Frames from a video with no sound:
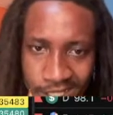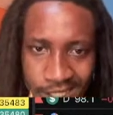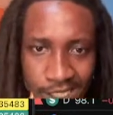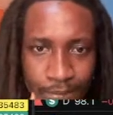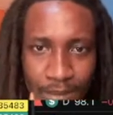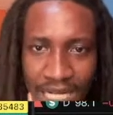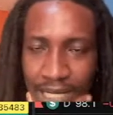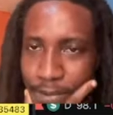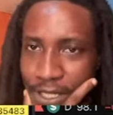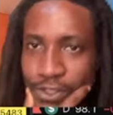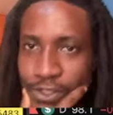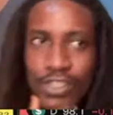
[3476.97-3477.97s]
The buy
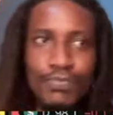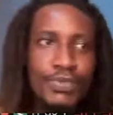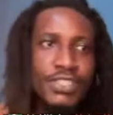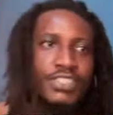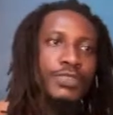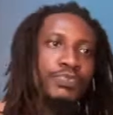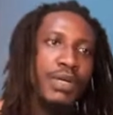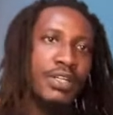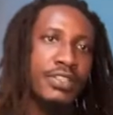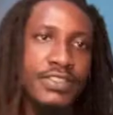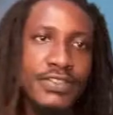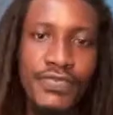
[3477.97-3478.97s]
pressure on British
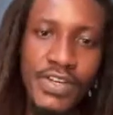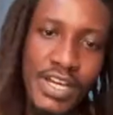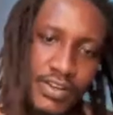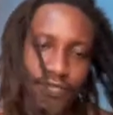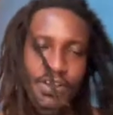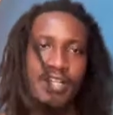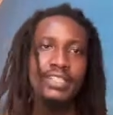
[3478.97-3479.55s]
pound is very, very